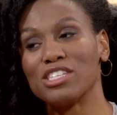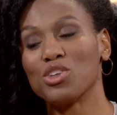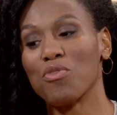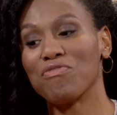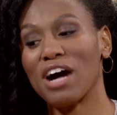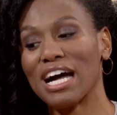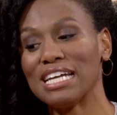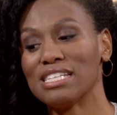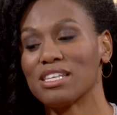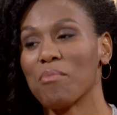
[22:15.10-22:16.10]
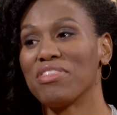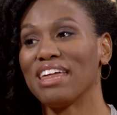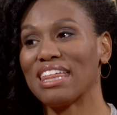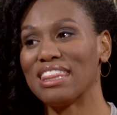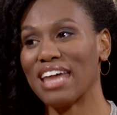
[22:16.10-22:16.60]
so find
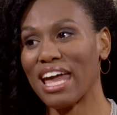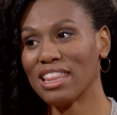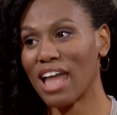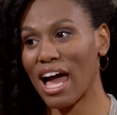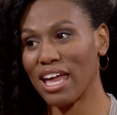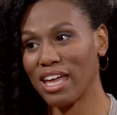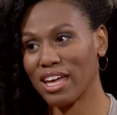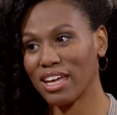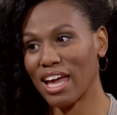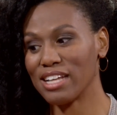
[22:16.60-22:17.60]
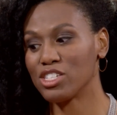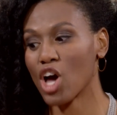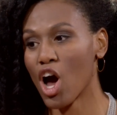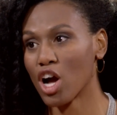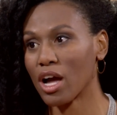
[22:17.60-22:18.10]
something they like and talk